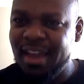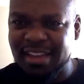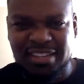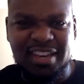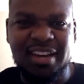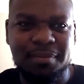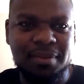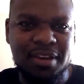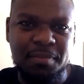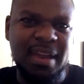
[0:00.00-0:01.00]
as a young
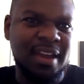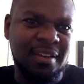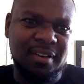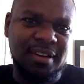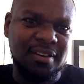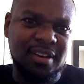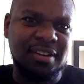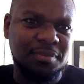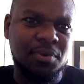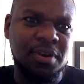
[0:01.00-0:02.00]
man and a
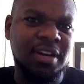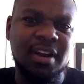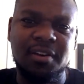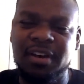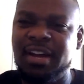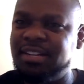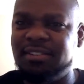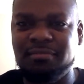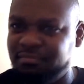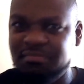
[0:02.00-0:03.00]
young boy in a
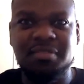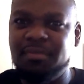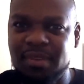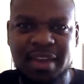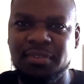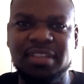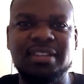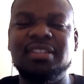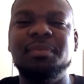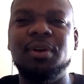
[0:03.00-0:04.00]
congregation,
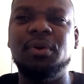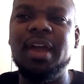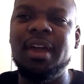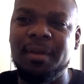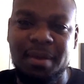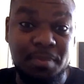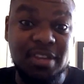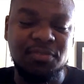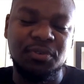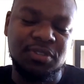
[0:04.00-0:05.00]
everything seemed okay and
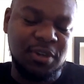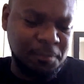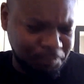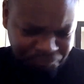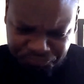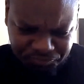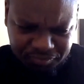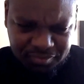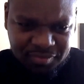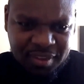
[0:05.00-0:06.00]
peaceful. So
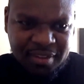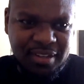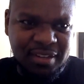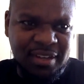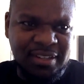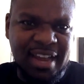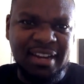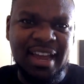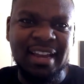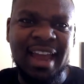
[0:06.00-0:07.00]
the
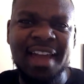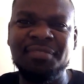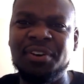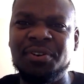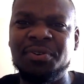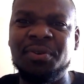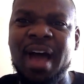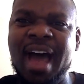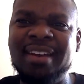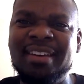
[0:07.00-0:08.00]
day-to-day life,
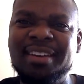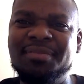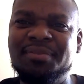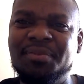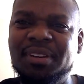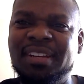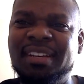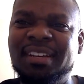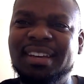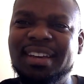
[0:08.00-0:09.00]
though, I didn't
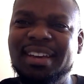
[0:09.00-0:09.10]
really